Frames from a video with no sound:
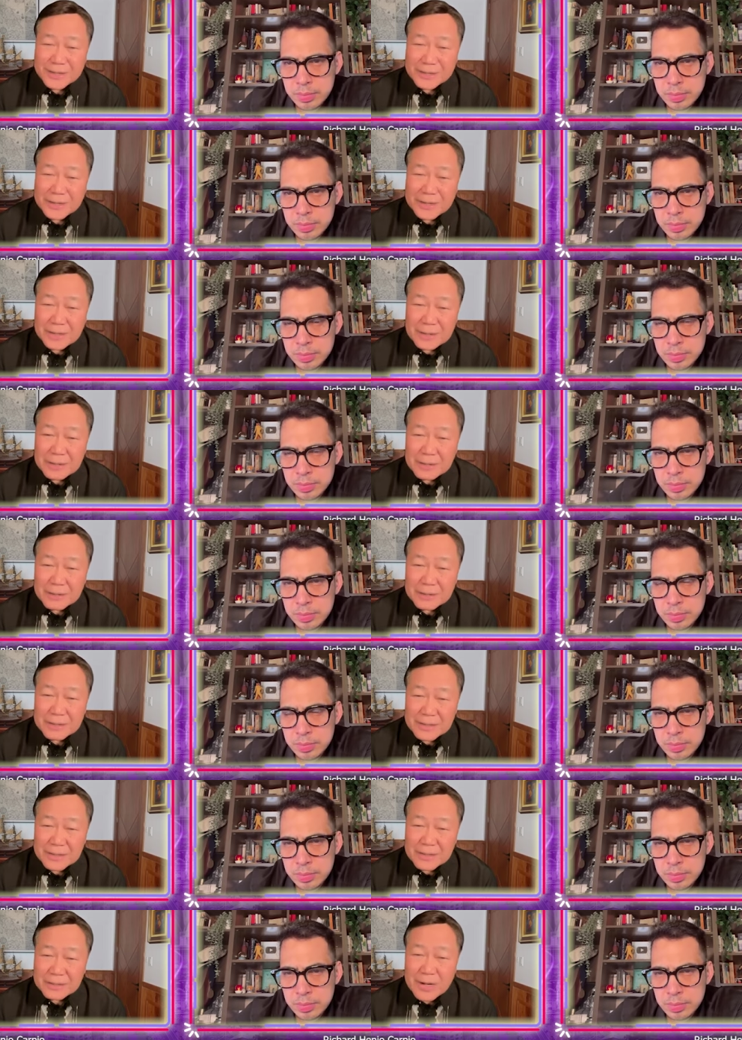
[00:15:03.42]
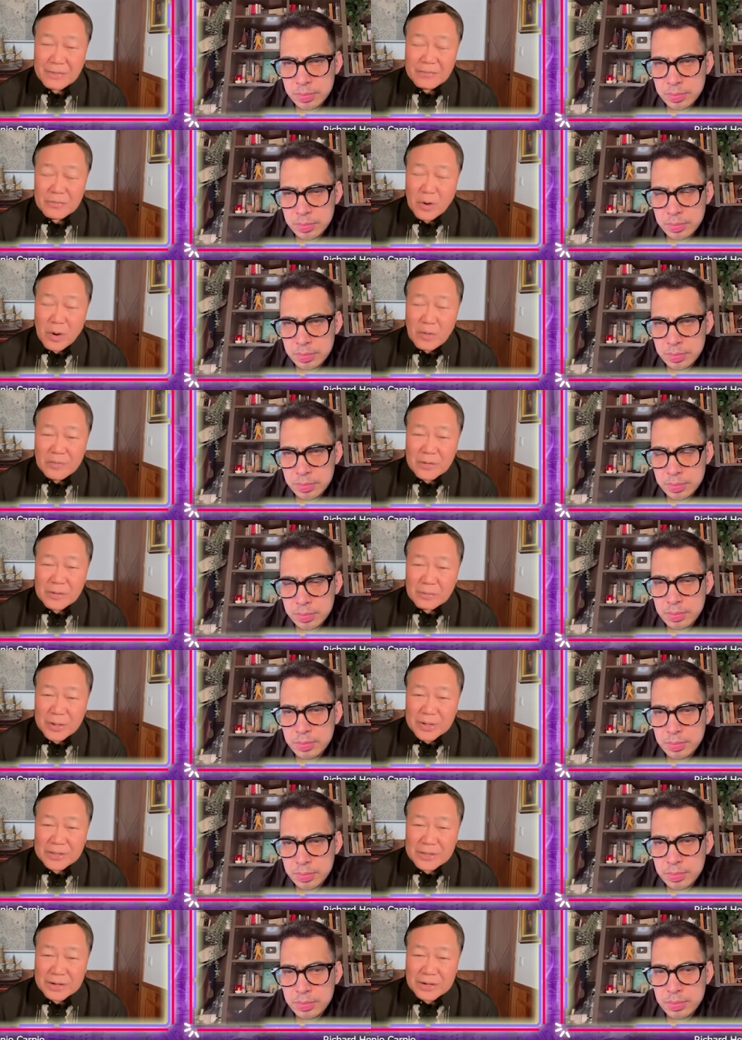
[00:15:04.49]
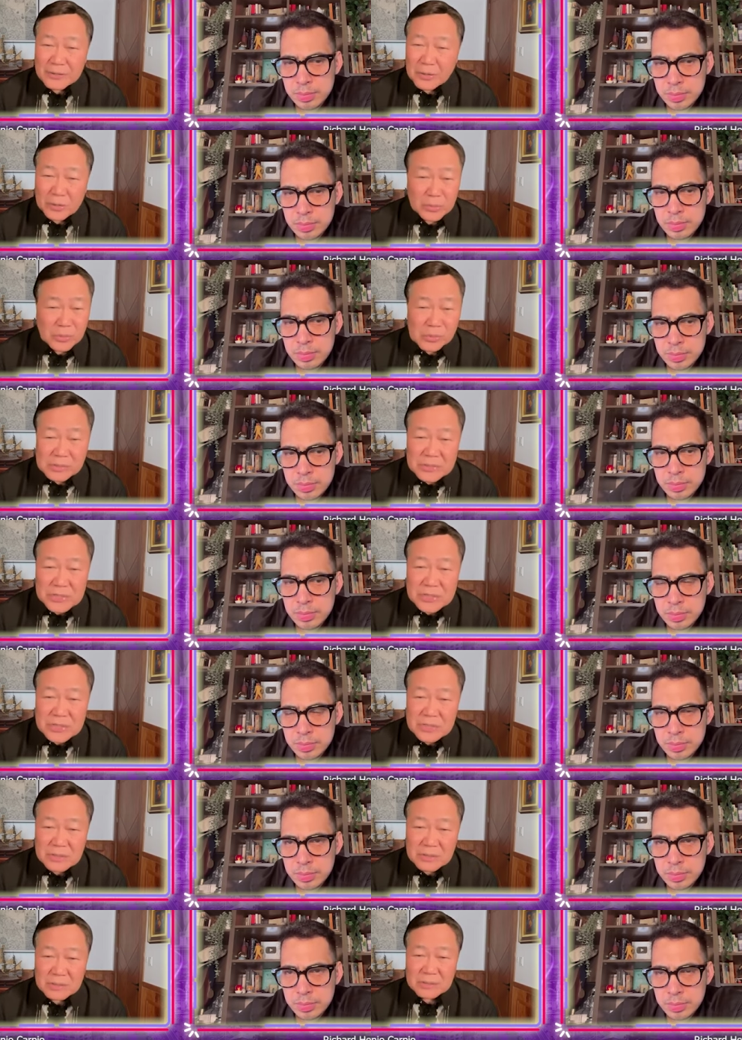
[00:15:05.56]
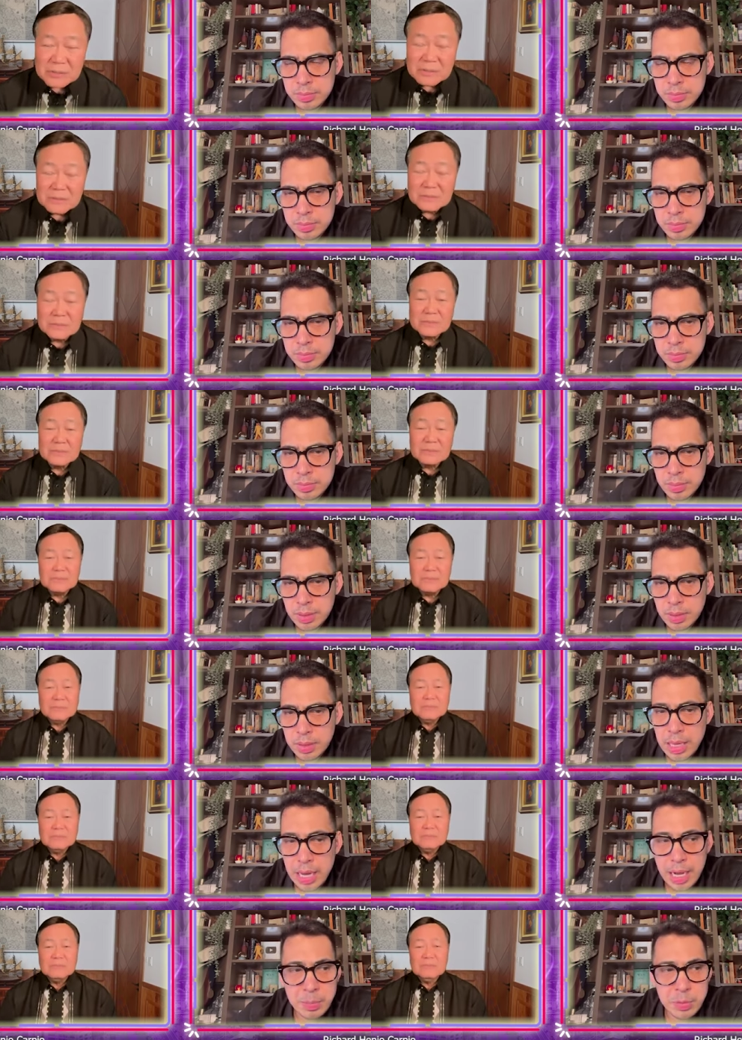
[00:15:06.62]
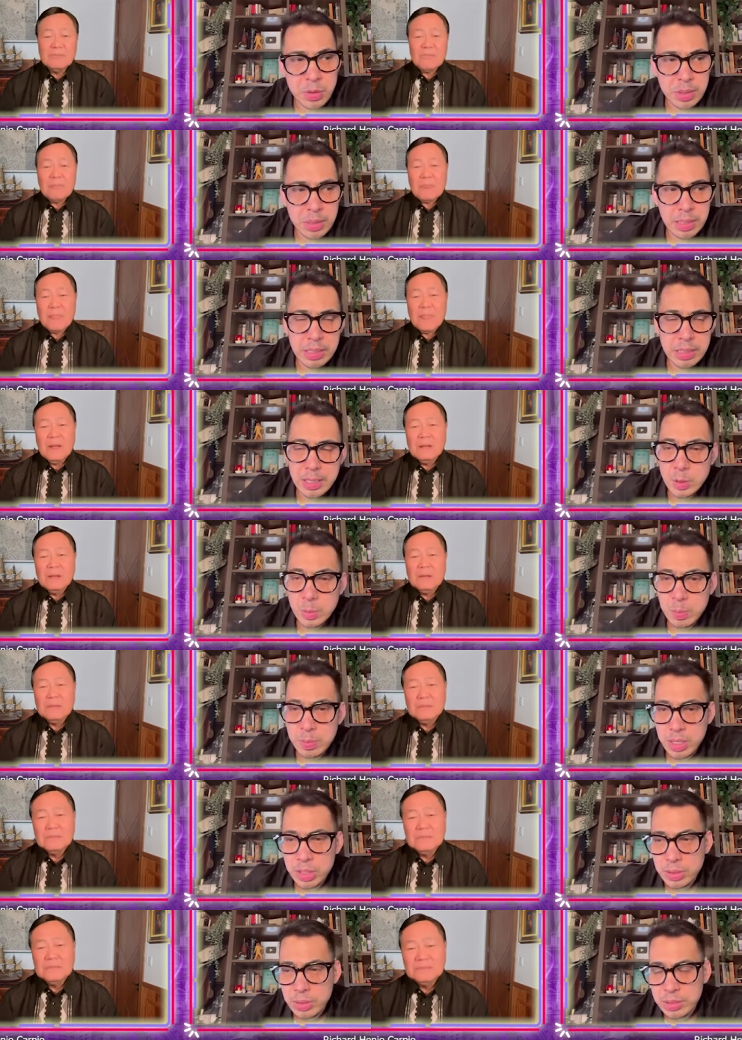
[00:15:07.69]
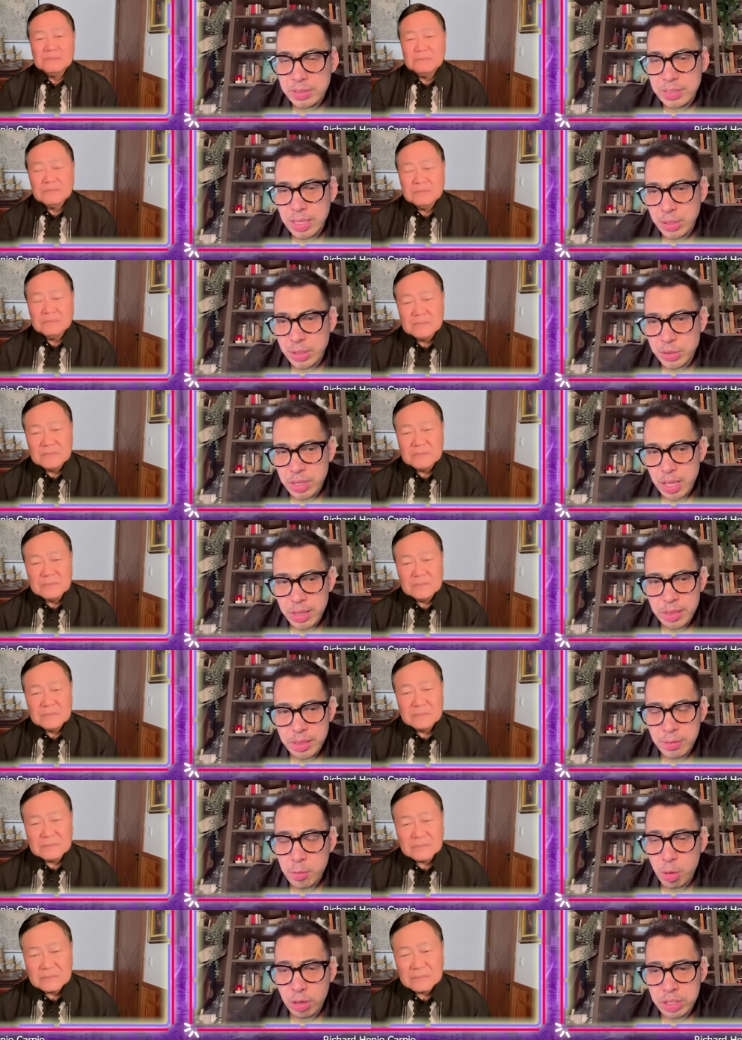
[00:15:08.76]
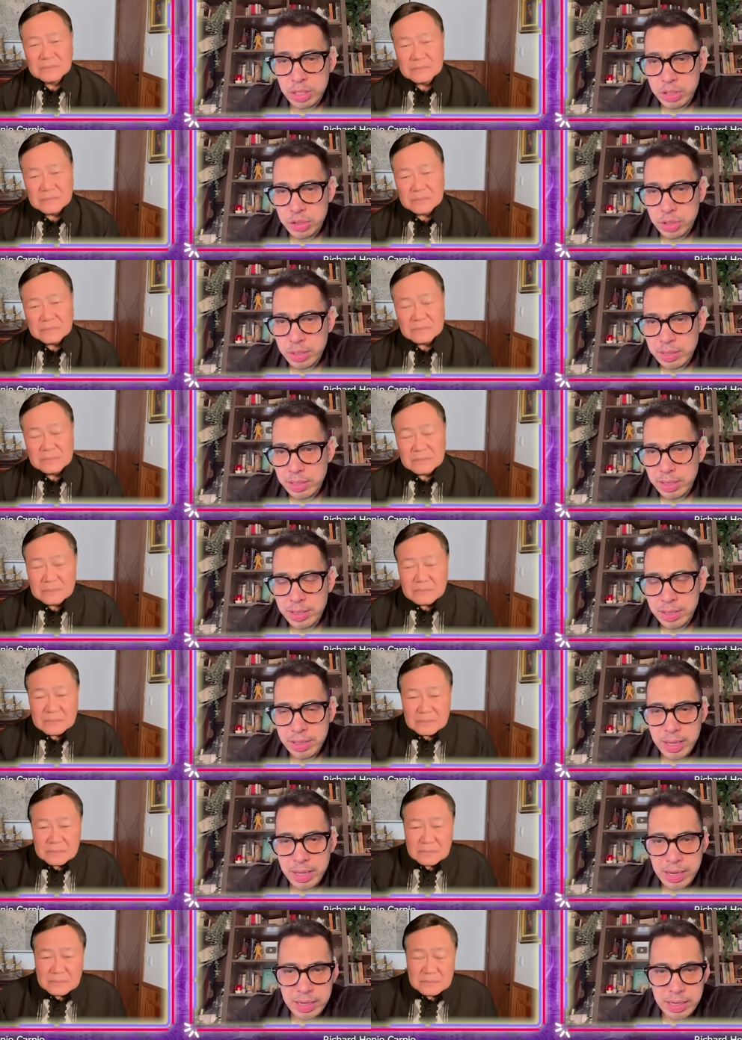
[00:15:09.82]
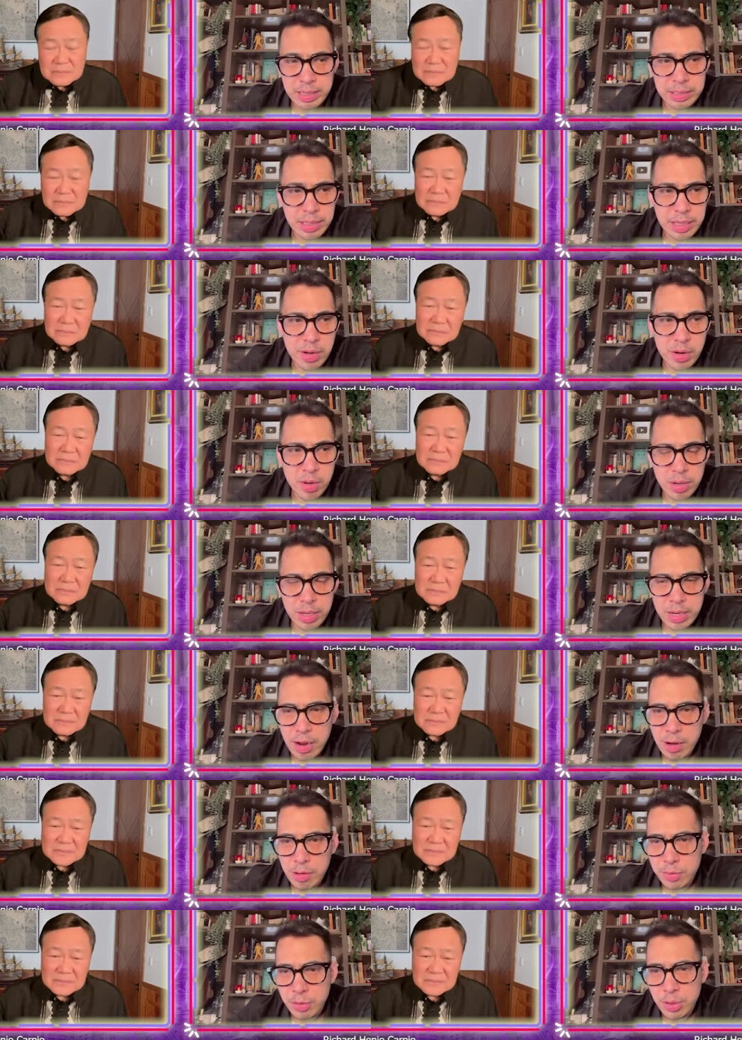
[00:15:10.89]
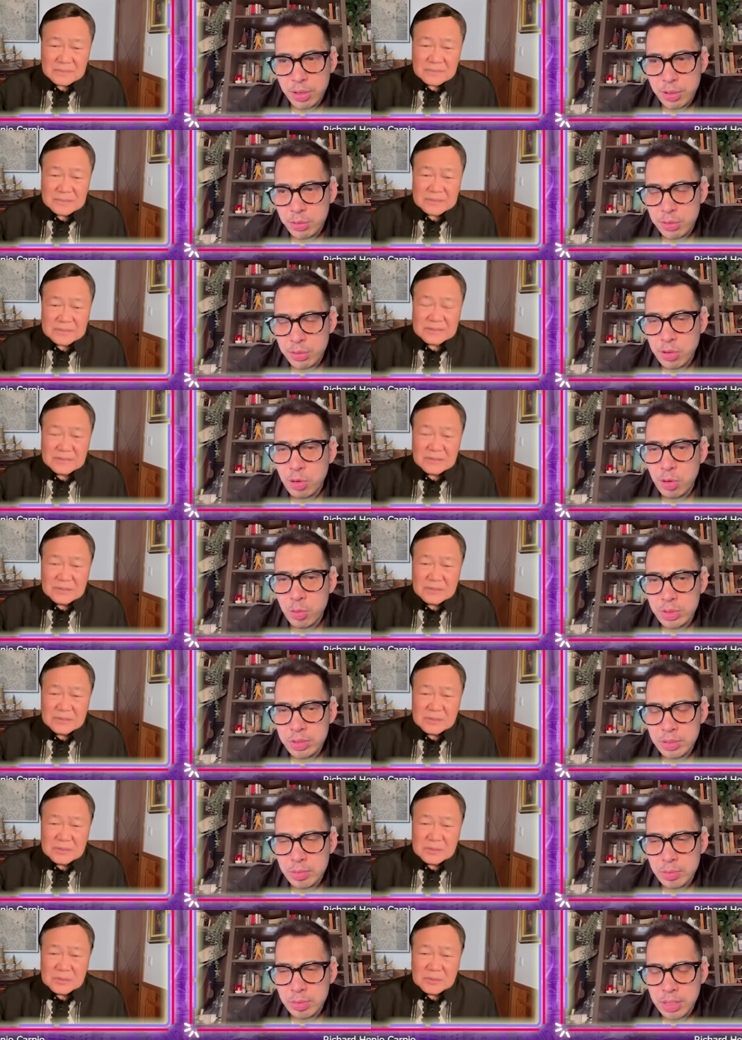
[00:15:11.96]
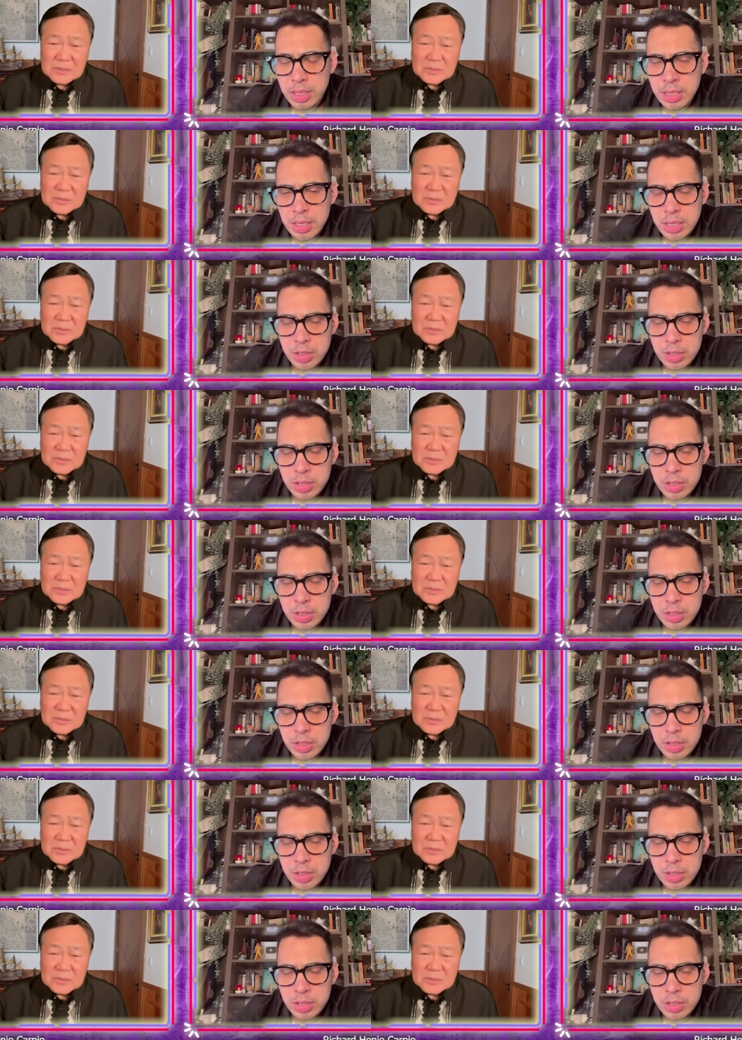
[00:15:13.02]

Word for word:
Speaker 1: uh, RevGov, where, where there are no rules.
Speaker 2: Yeah, absolutely. Desperation is dangerous. I think warning shot na yung nangyari kay Digong and how far it could go. With, with